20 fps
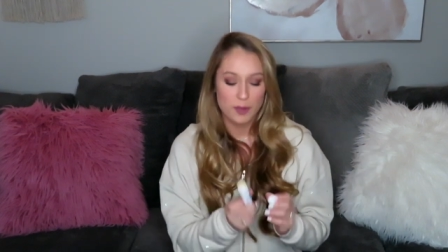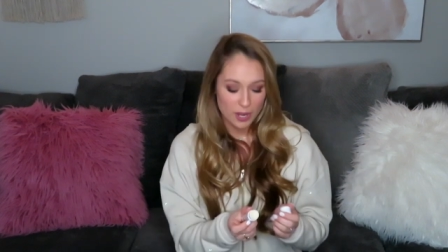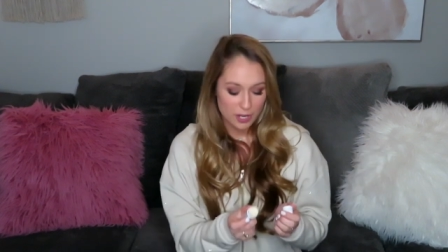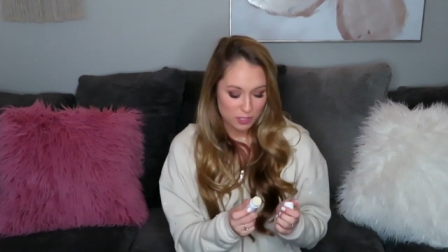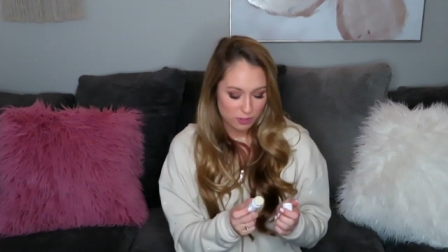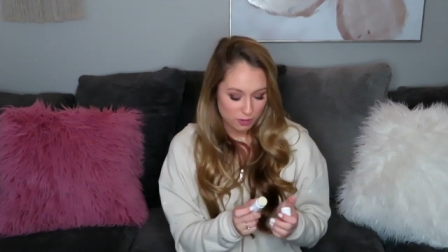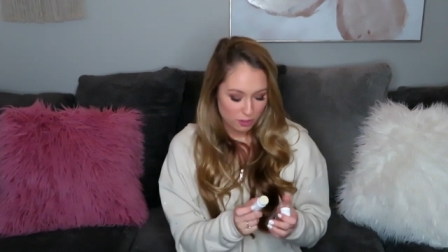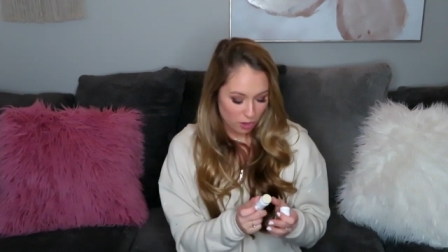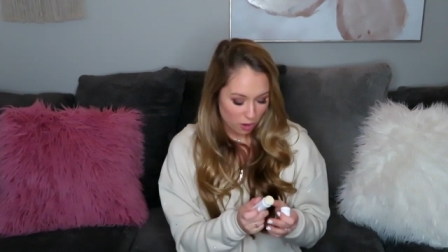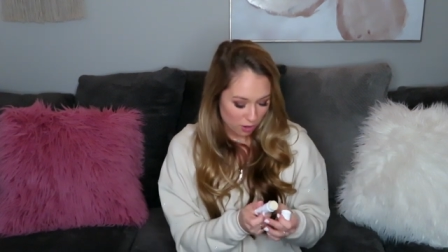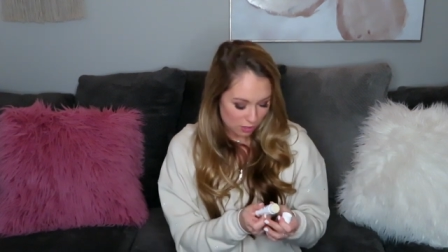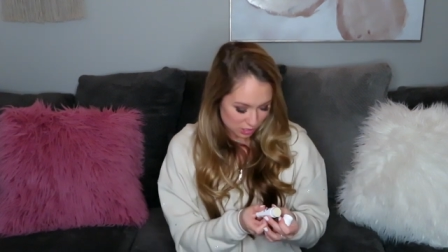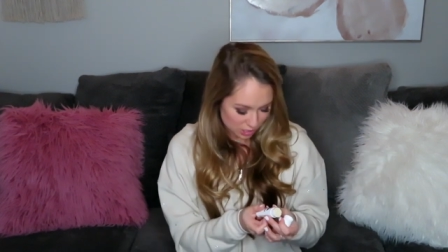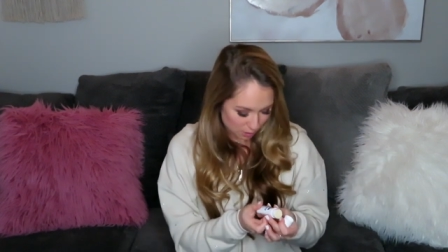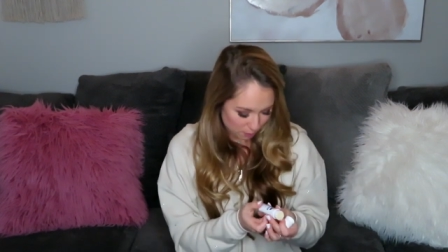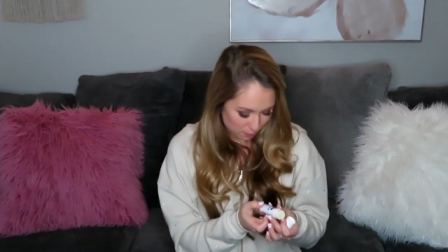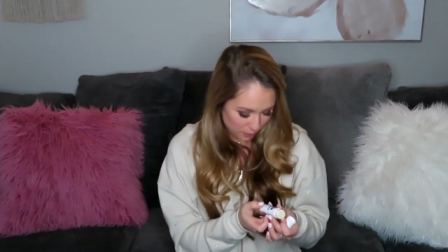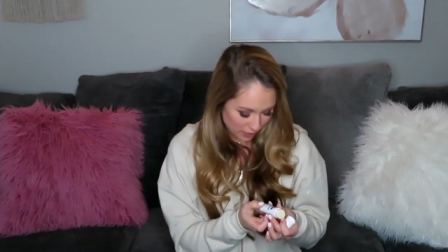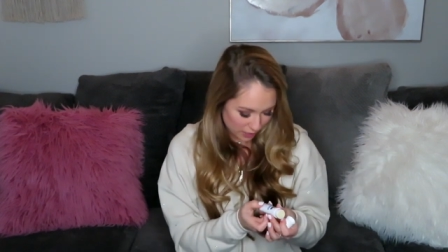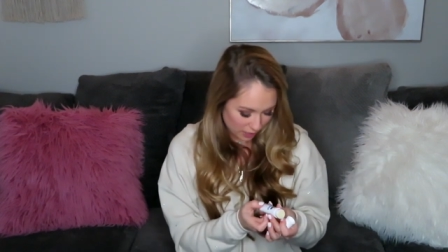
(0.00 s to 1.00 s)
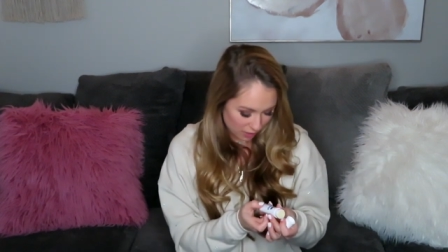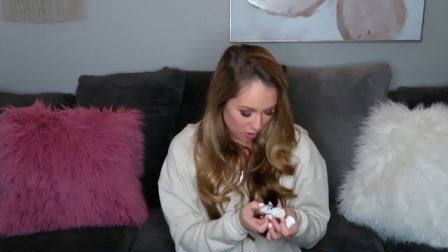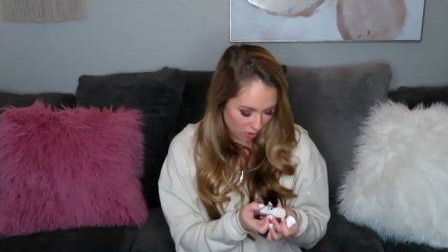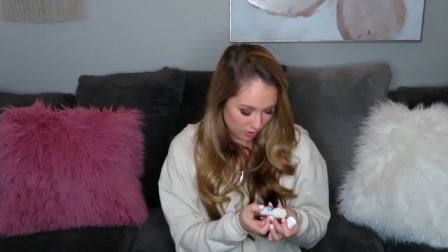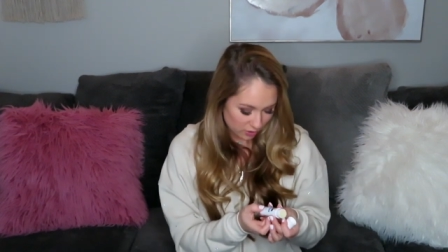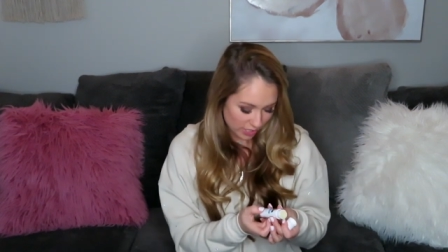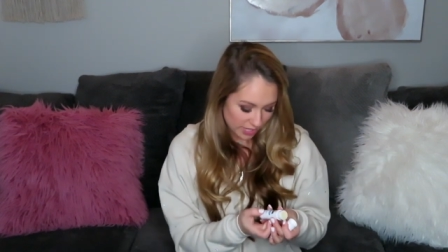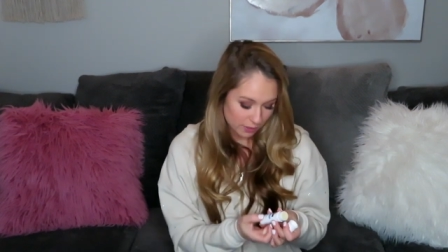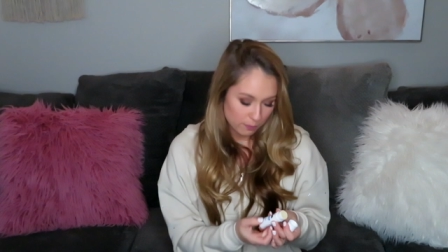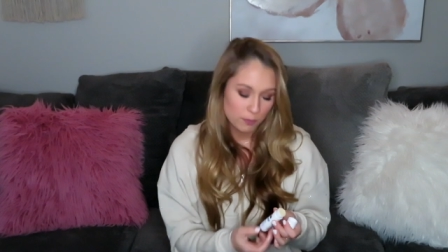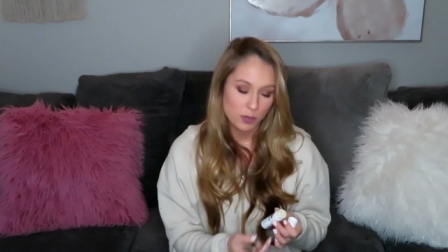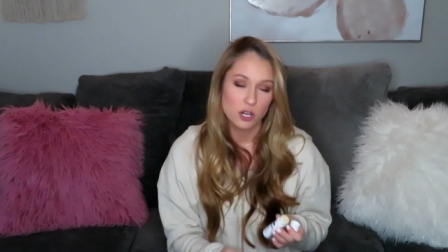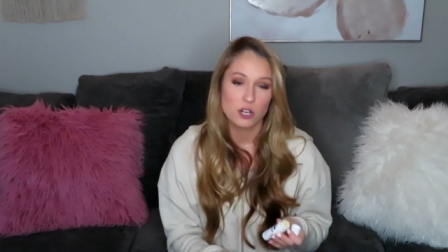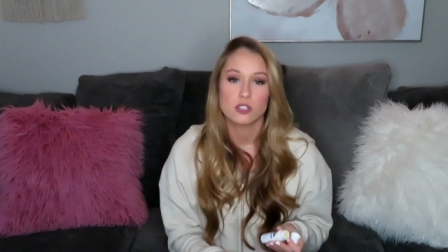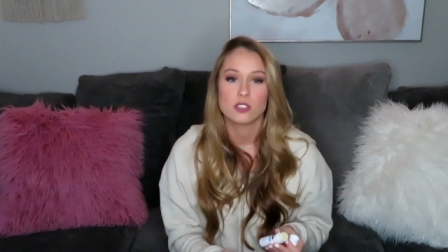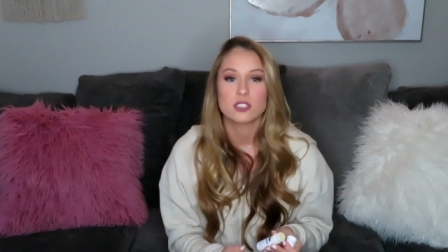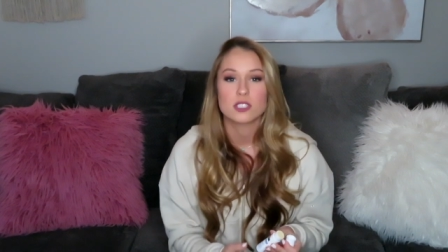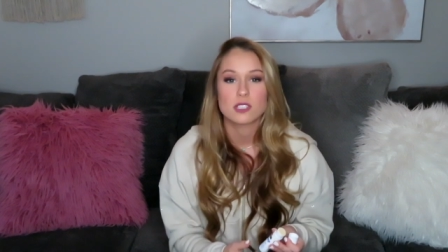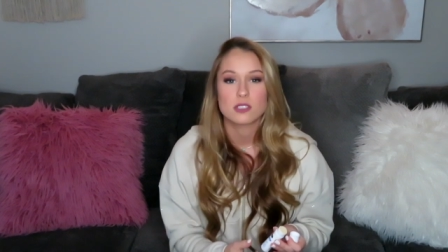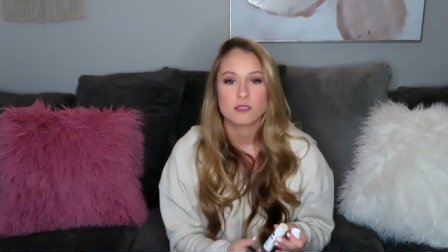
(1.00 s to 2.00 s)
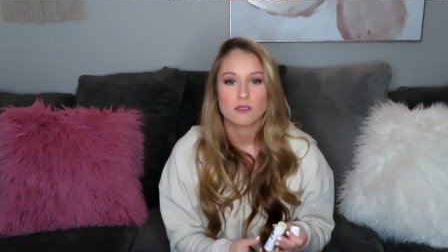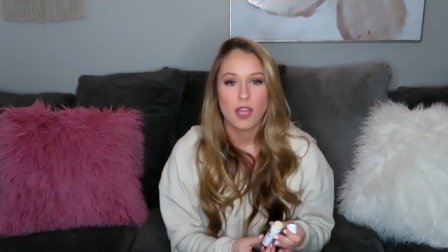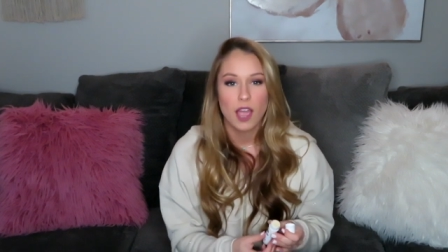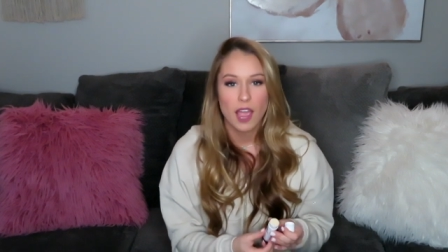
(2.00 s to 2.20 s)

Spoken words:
But you can also put it on like burns.